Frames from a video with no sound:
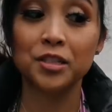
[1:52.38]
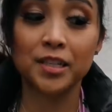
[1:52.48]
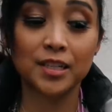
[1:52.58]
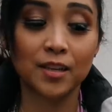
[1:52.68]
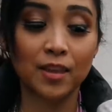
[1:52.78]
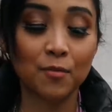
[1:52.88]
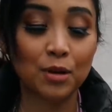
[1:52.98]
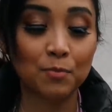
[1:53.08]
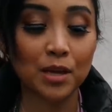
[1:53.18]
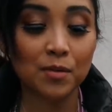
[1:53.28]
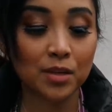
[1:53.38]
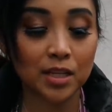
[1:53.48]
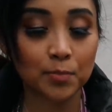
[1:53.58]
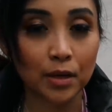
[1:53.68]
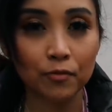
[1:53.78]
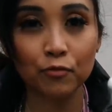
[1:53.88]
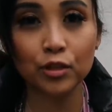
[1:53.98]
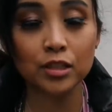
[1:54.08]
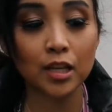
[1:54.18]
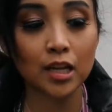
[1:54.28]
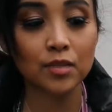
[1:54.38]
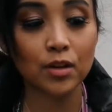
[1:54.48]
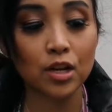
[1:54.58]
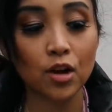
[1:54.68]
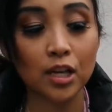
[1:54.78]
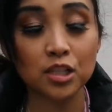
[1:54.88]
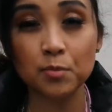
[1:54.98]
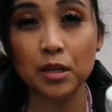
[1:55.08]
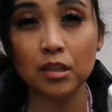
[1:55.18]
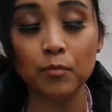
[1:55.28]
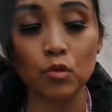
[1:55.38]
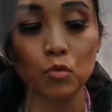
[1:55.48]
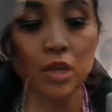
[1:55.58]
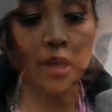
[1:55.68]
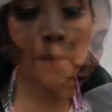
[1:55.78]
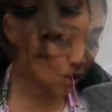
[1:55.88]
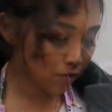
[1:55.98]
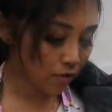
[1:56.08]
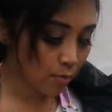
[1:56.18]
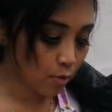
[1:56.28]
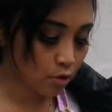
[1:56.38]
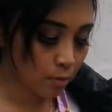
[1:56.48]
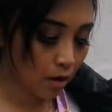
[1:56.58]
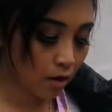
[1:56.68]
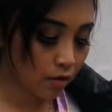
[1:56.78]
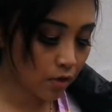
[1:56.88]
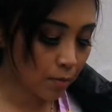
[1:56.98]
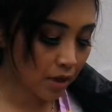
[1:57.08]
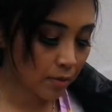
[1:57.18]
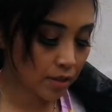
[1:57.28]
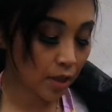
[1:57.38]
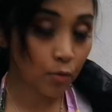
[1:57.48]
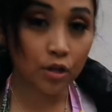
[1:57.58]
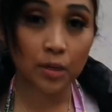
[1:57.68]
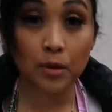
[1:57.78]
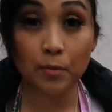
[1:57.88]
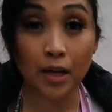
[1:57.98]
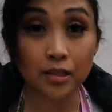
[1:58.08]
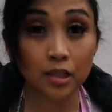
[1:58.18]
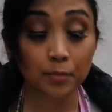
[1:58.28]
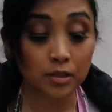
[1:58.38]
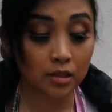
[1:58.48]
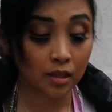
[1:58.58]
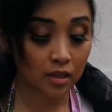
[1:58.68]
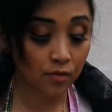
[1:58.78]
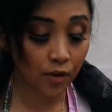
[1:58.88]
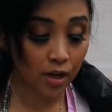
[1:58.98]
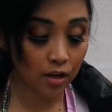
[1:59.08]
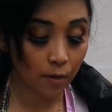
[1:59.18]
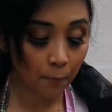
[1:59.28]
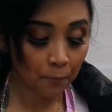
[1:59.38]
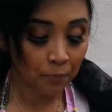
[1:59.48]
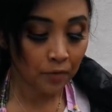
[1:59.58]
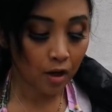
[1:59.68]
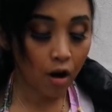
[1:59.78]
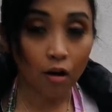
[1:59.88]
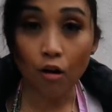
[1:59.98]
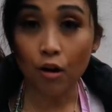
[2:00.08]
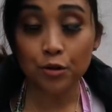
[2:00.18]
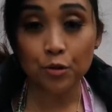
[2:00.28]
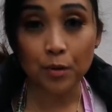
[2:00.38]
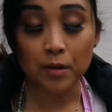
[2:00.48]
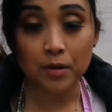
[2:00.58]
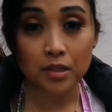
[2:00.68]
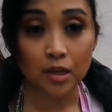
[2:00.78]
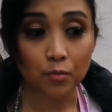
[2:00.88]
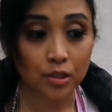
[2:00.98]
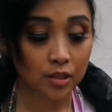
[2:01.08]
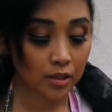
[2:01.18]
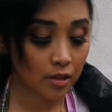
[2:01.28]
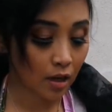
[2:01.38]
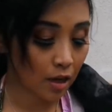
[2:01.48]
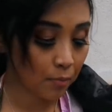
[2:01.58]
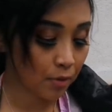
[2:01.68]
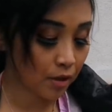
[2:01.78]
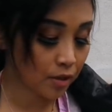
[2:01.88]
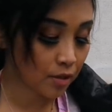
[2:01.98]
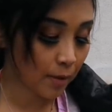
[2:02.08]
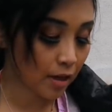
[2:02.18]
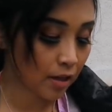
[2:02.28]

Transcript: six of them with babies but for today's video I just picked up three. I think for the most part all of the babies that we're going to be planting up in today's video are all new babies that recently got put into my